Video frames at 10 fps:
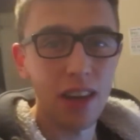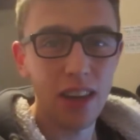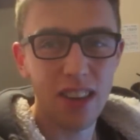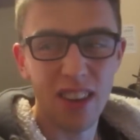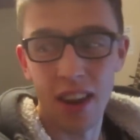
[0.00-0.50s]

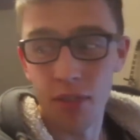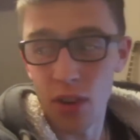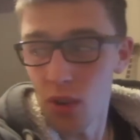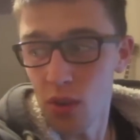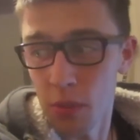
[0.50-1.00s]
because I never
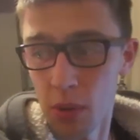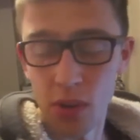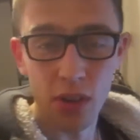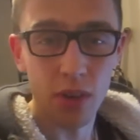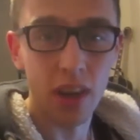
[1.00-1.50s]
use
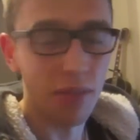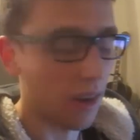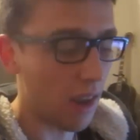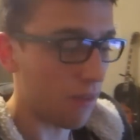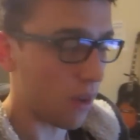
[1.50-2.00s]
Ubuntu, and if
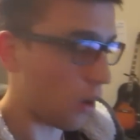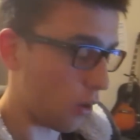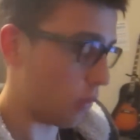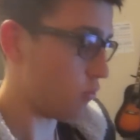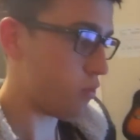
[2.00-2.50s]
I ever
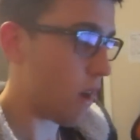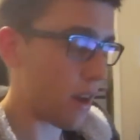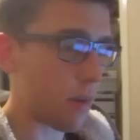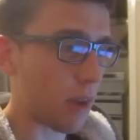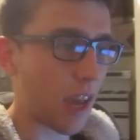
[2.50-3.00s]
on a
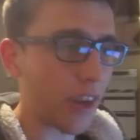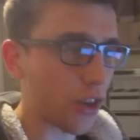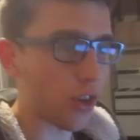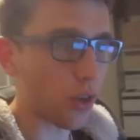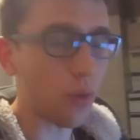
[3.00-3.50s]
random
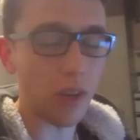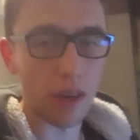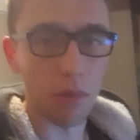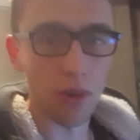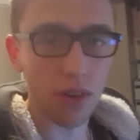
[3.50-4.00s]
occasion do need
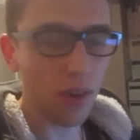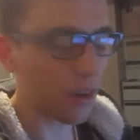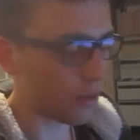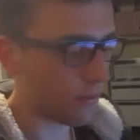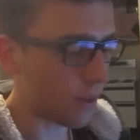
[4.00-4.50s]
Ubuntu, I'll
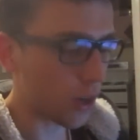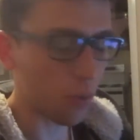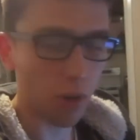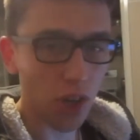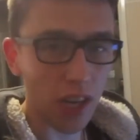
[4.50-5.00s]
just
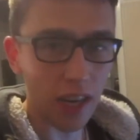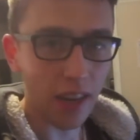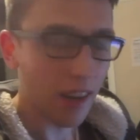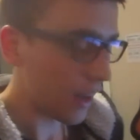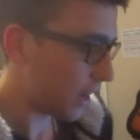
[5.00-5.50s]
virtual machine it
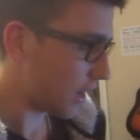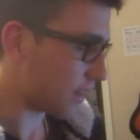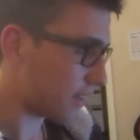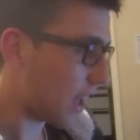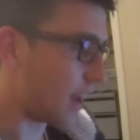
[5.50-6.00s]

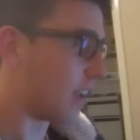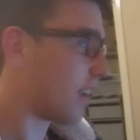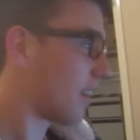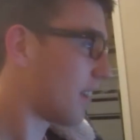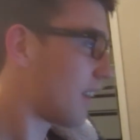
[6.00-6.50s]
instead.
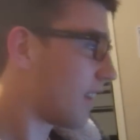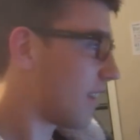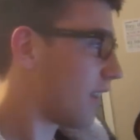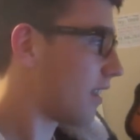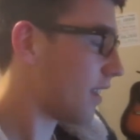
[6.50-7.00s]

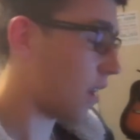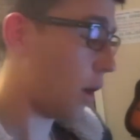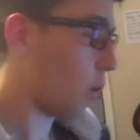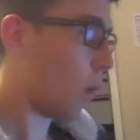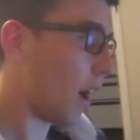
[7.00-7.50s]
Don't
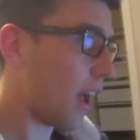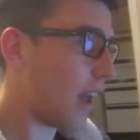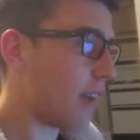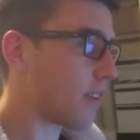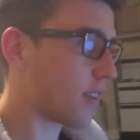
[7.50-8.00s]
know why I
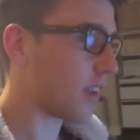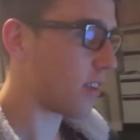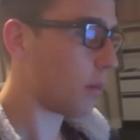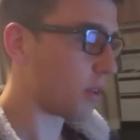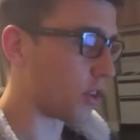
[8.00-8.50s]
ever set
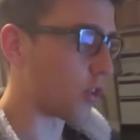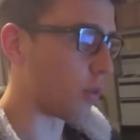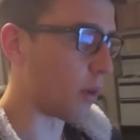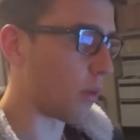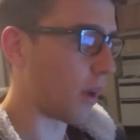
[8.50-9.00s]
it up as a dual
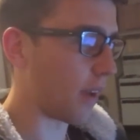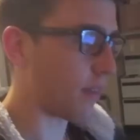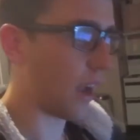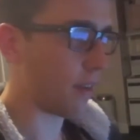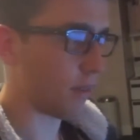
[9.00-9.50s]
boot when I
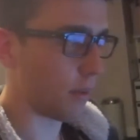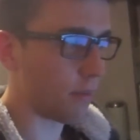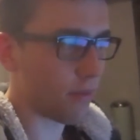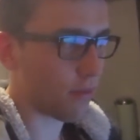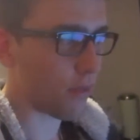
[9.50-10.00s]
have a
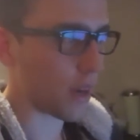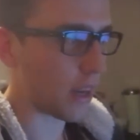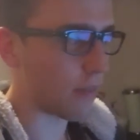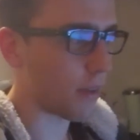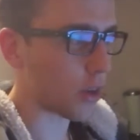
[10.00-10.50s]

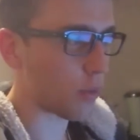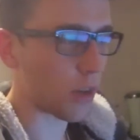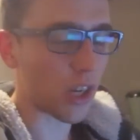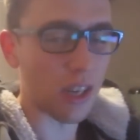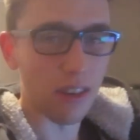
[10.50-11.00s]
friggin' virtual
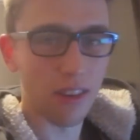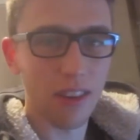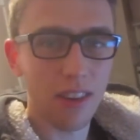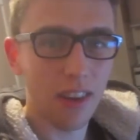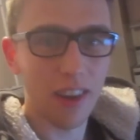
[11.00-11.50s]
machine
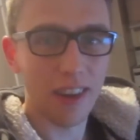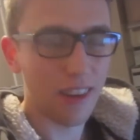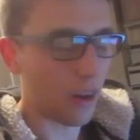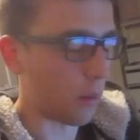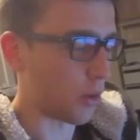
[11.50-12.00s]

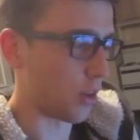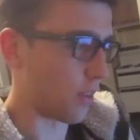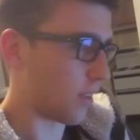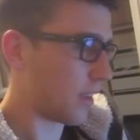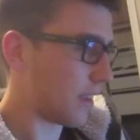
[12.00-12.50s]

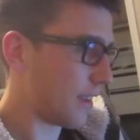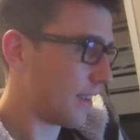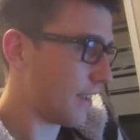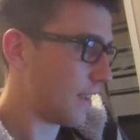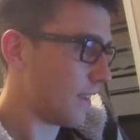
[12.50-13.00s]
options.
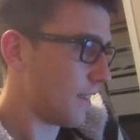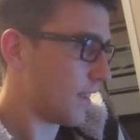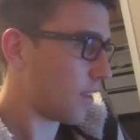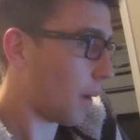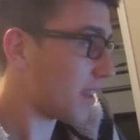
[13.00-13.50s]

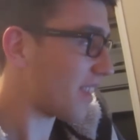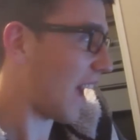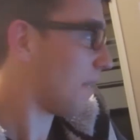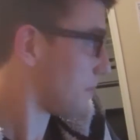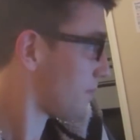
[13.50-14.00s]
So I did
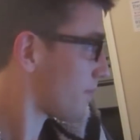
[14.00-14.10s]
that,